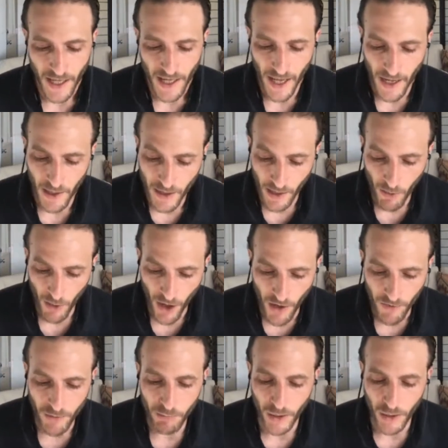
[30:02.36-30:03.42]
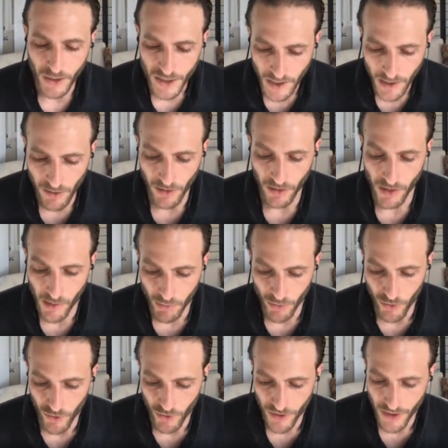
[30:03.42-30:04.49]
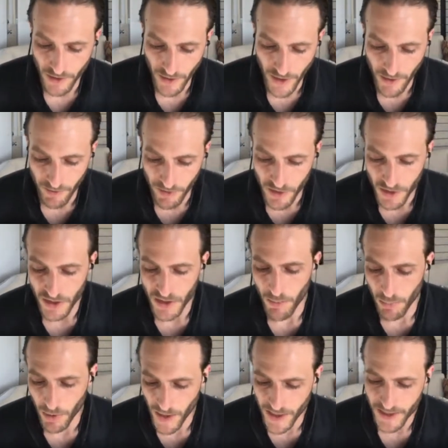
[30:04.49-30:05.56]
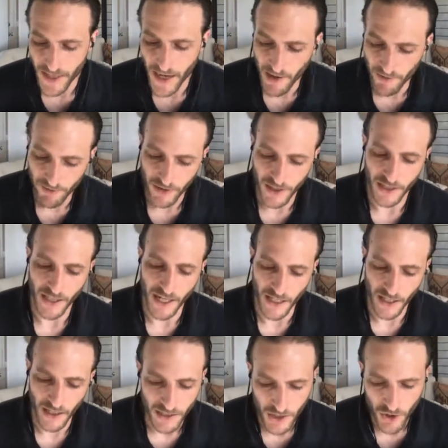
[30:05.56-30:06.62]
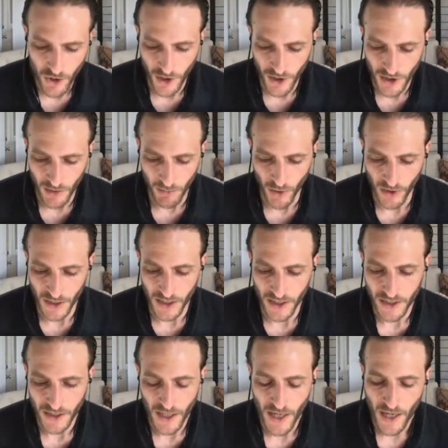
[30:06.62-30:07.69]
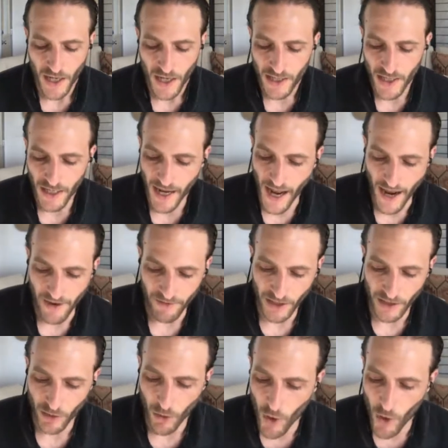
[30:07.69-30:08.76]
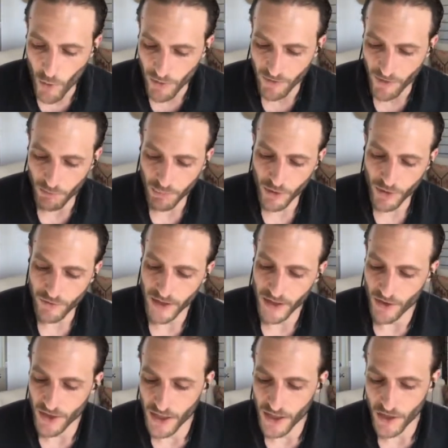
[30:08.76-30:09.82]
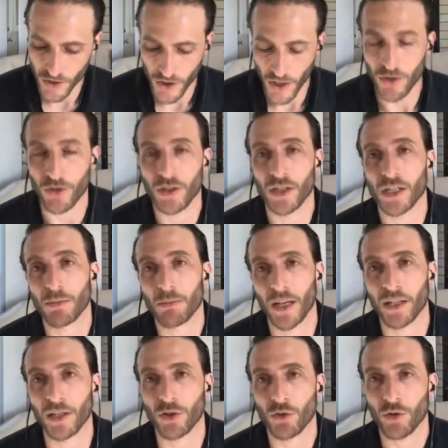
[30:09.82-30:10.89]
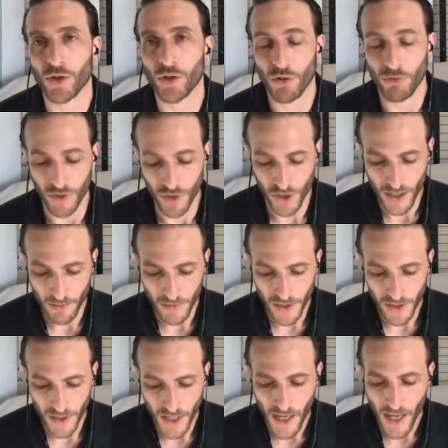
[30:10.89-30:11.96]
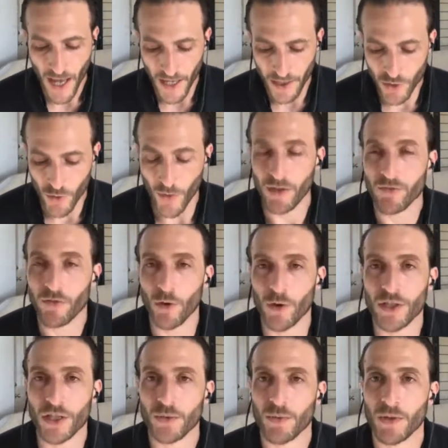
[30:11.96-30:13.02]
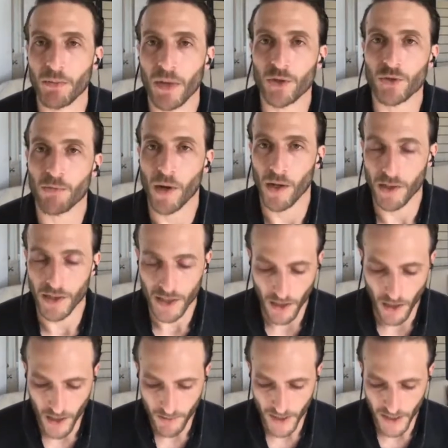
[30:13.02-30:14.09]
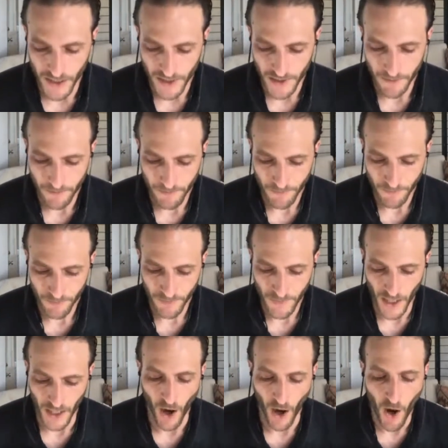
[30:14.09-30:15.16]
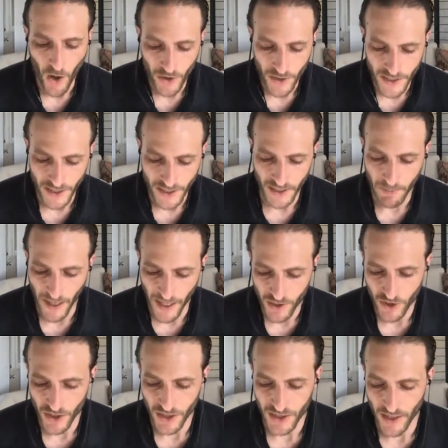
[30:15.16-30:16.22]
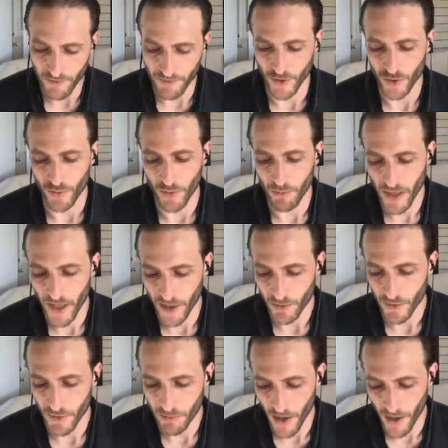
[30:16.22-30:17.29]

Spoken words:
They were often particularly brutal in their efforts to suppress African and indigenous communities that, having little hope of improving their station under independent Creole regimes, had joined forces with metropolitan armies. Now, all these expansionist efforts were paired with